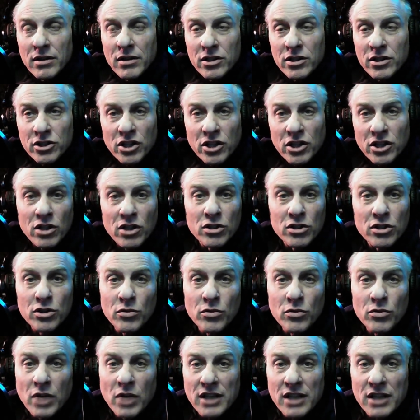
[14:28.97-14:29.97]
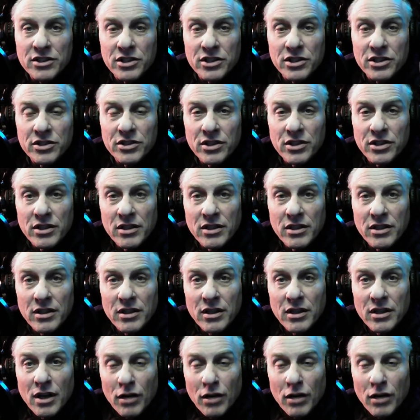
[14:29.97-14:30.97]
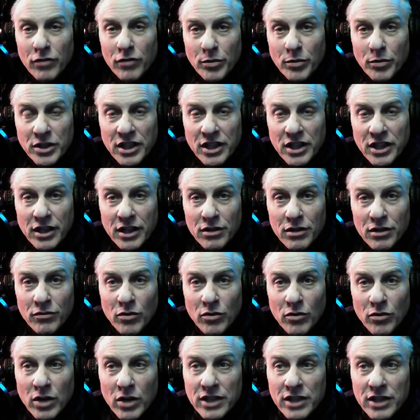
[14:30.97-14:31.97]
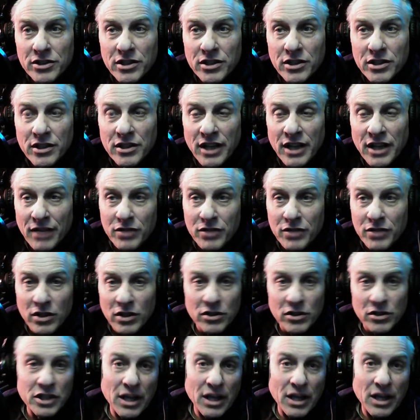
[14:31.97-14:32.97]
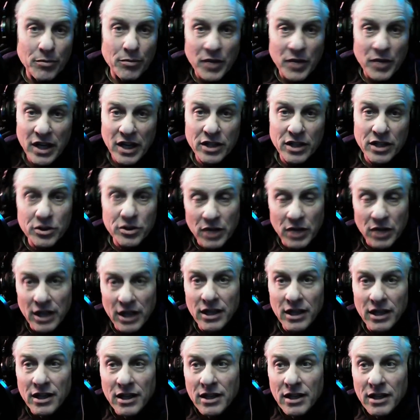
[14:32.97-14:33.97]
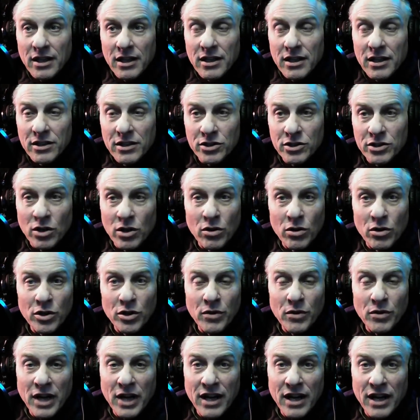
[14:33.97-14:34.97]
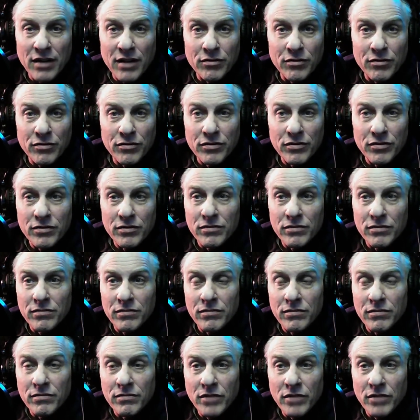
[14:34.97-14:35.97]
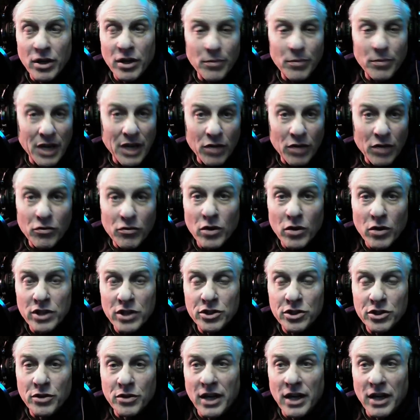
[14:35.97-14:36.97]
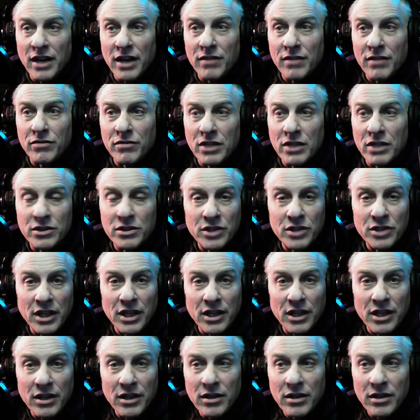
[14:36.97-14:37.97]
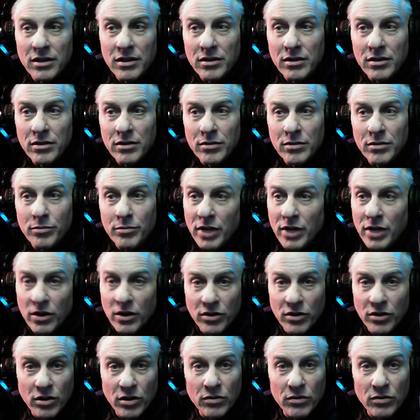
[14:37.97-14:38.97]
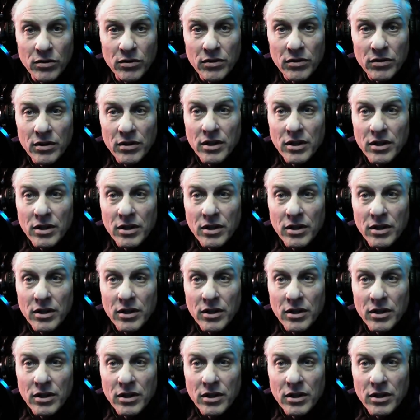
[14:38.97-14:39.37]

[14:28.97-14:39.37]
the subtle nuances of a particular voice? You have to understand pitch, right? So you have, in a male voice, you have, let's say, baritone.